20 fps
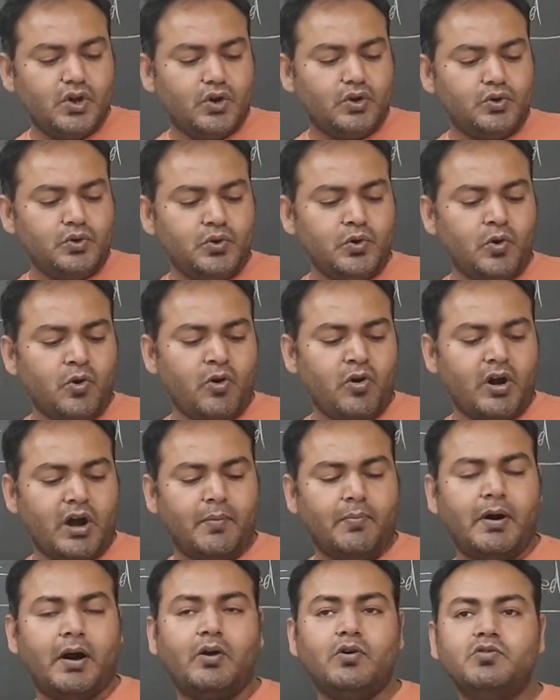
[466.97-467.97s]
know
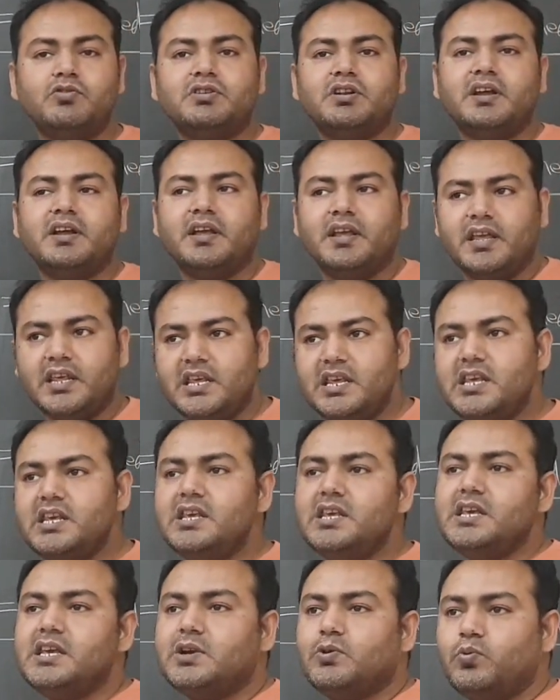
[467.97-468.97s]
about
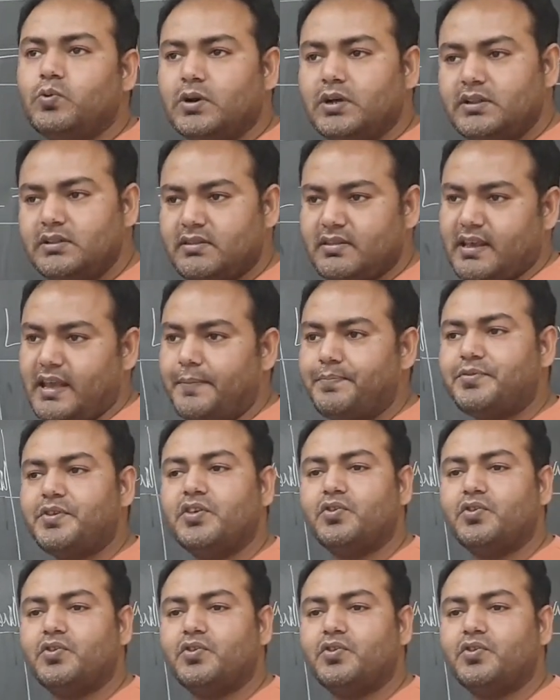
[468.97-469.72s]
E equals mc